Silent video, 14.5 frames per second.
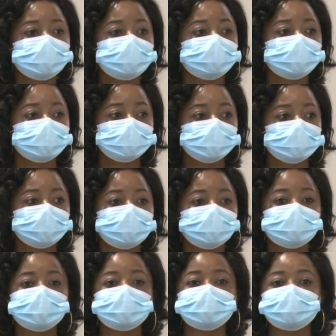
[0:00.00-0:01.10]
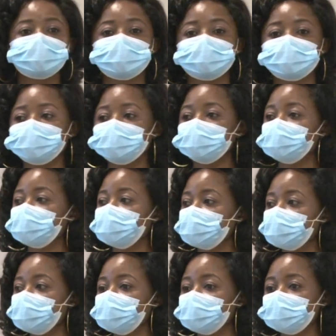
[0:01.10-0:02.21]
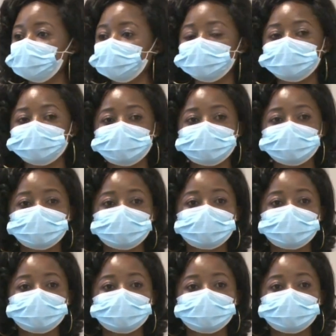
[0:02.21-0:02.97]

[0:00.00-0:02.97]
area, so that we can address it once and for all?